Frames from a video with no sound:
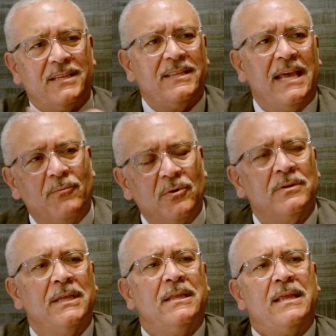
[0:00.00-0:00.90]
then they
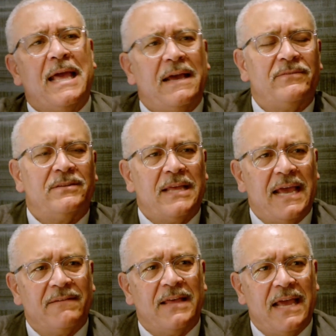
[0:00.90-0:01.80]
will have
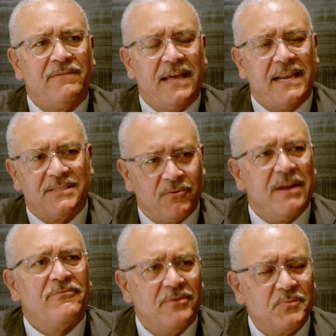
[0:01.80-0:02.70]
that as a
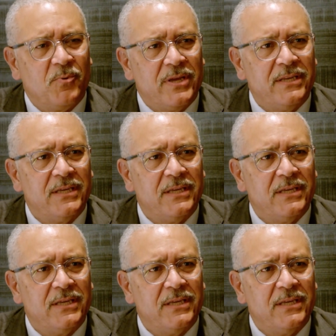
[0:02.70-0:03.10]
reference point.